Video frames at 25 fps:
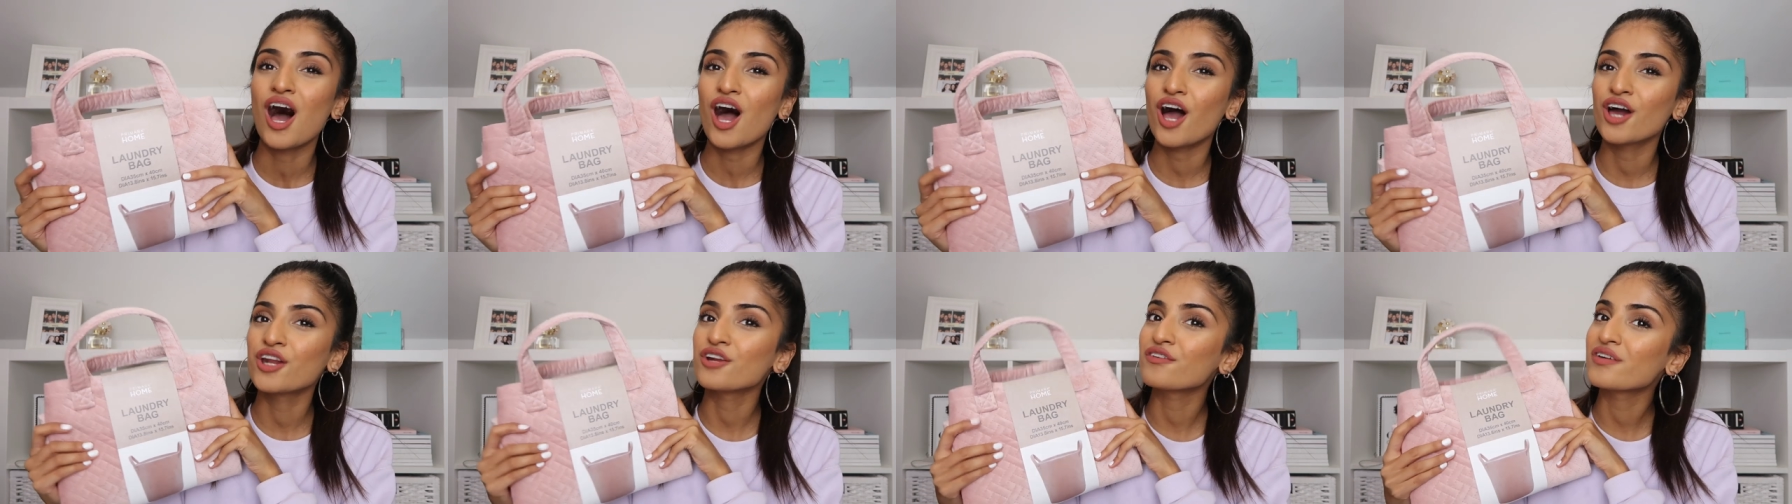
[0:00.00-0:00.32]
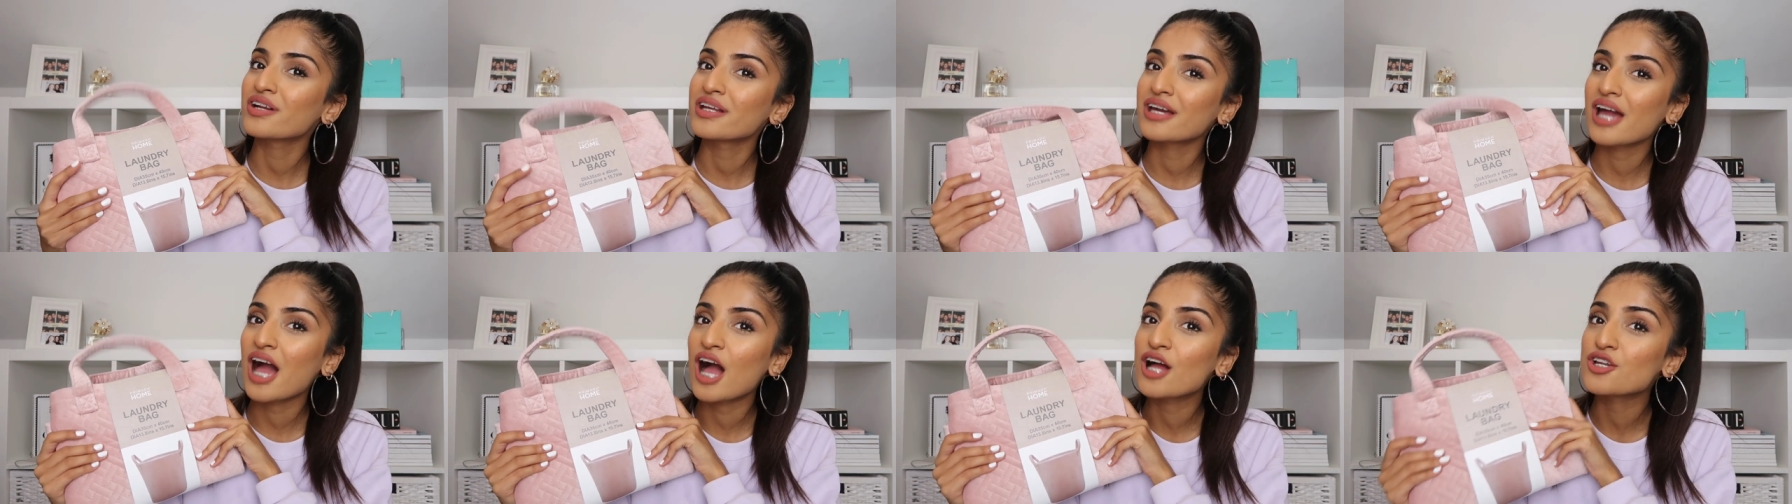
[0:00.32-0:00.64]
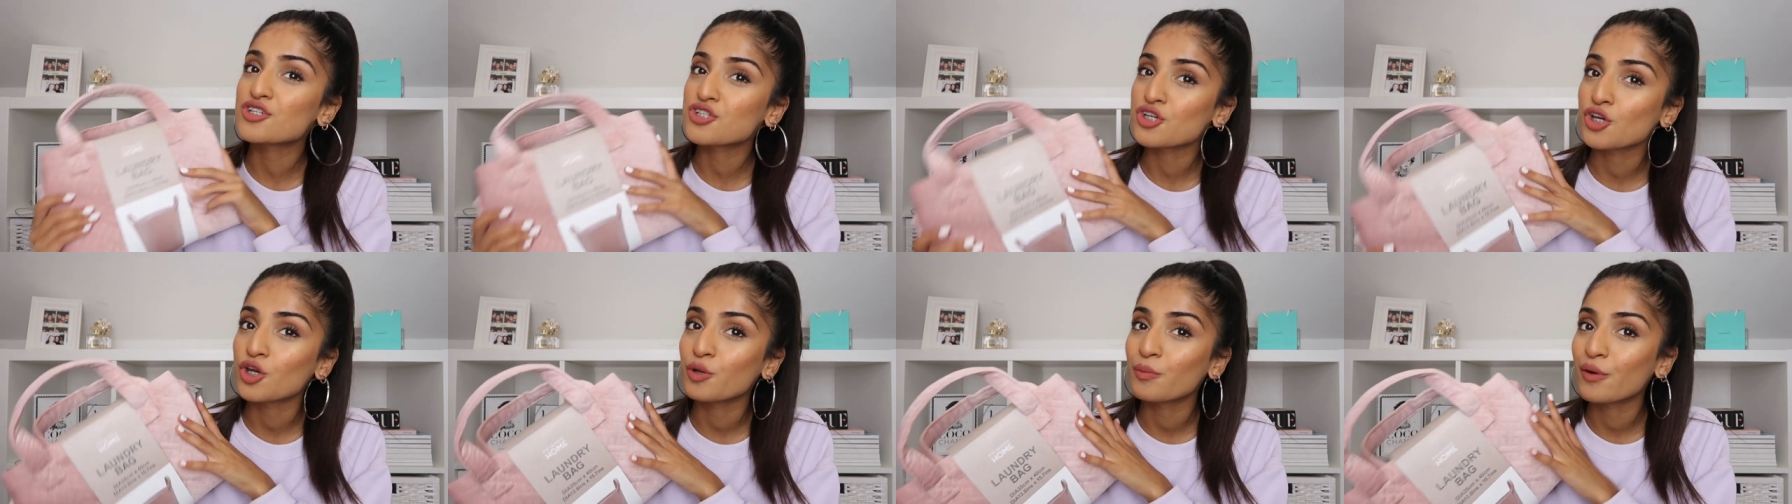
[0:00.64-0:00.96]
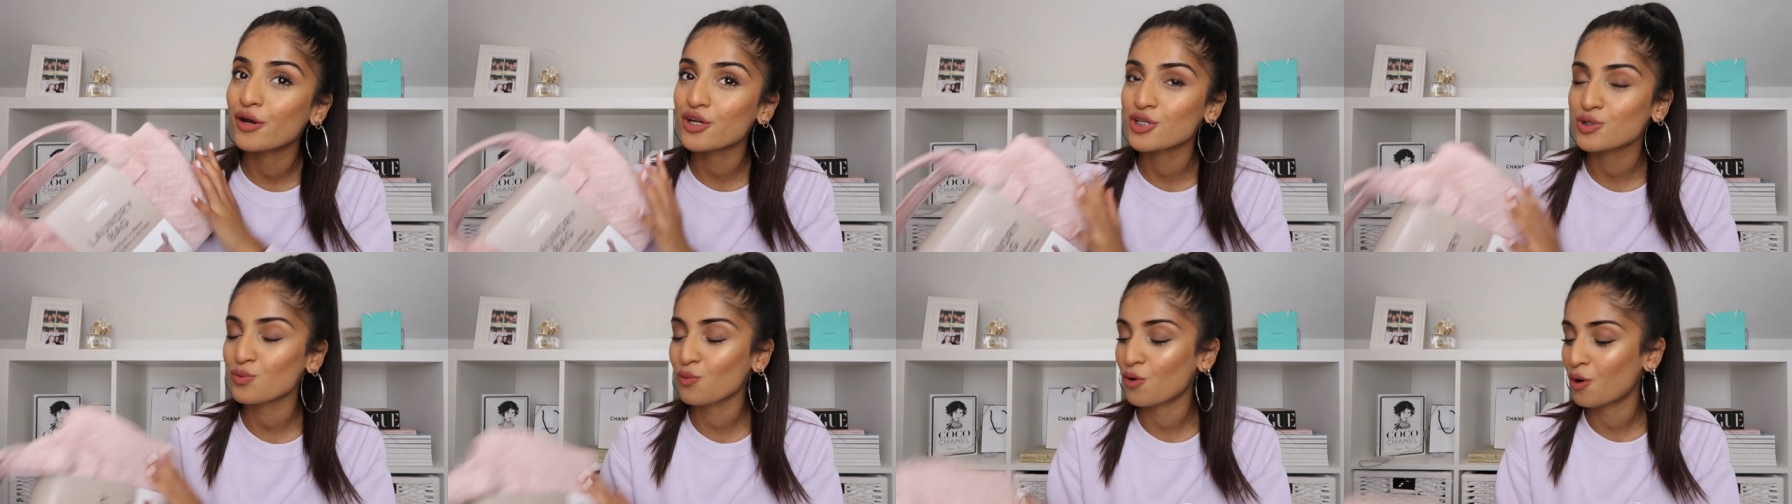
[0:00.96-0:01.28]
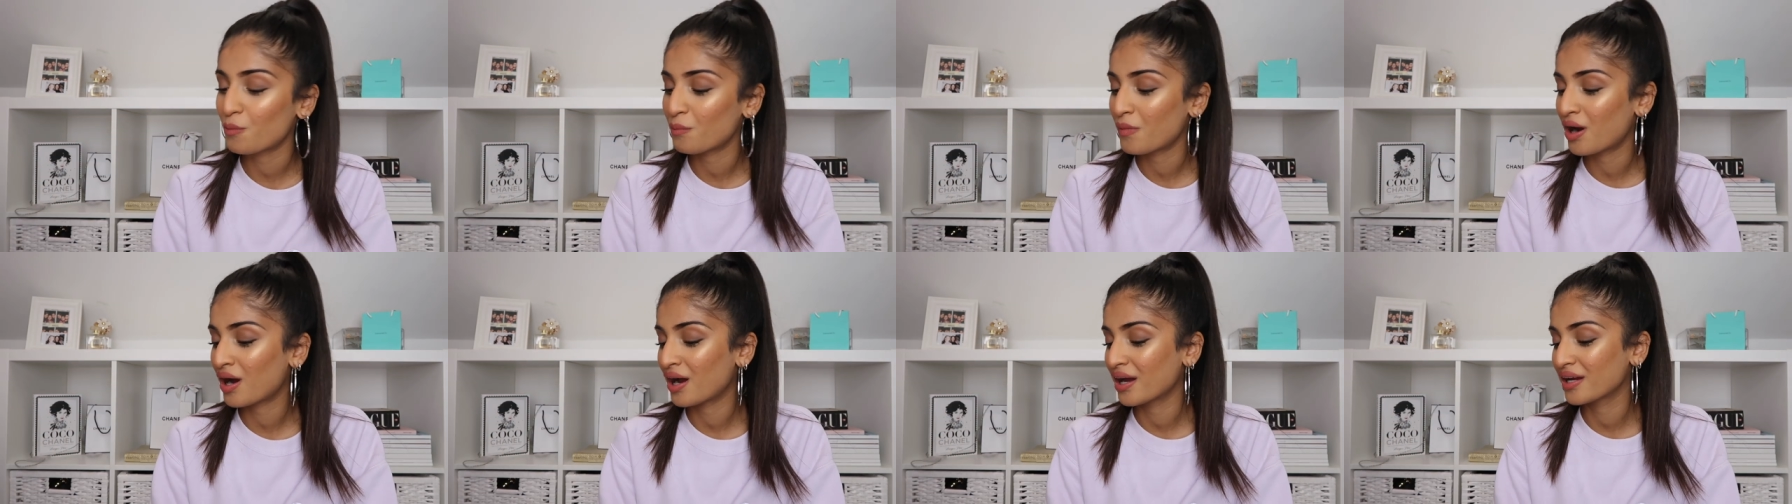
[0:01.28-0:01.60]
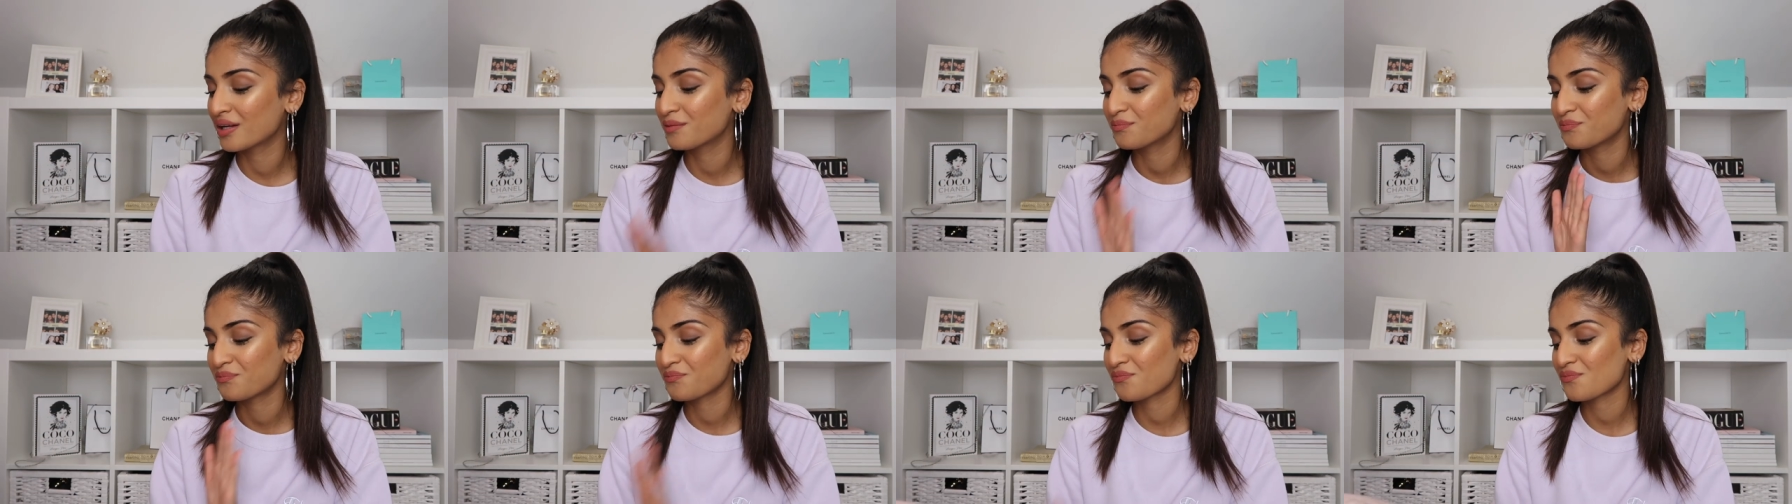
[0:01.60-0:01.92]
I don't really care too much what
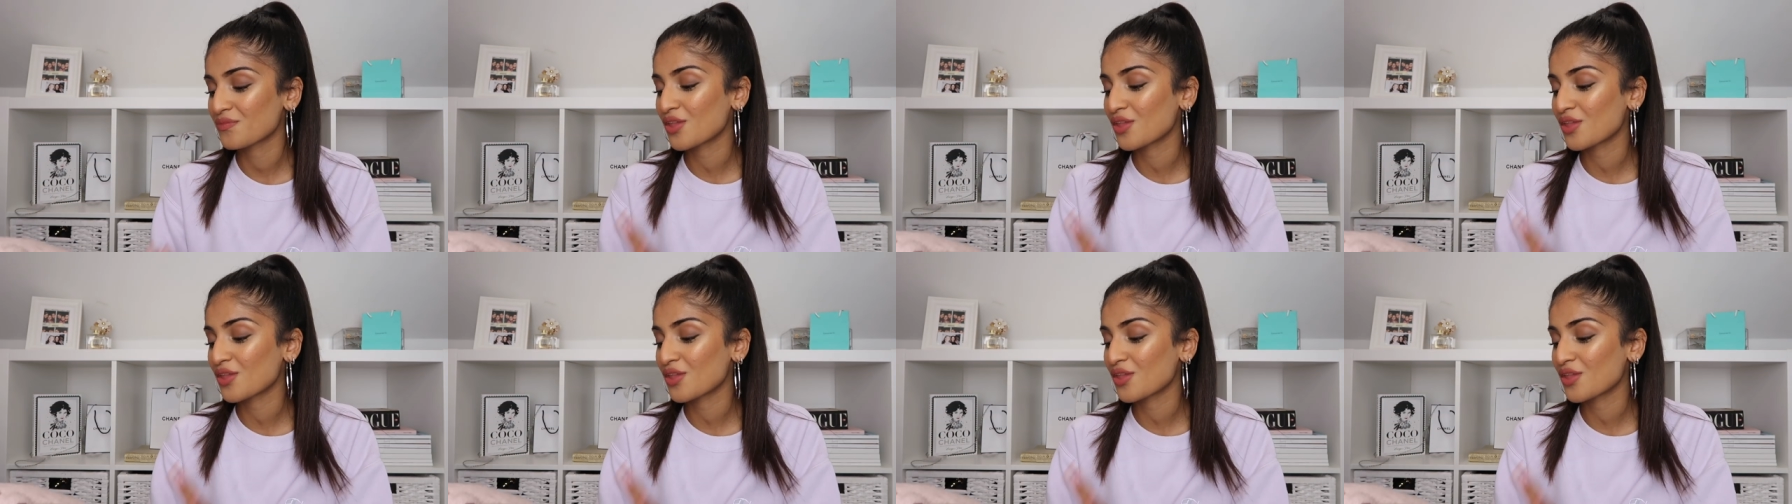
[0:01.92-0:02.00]
my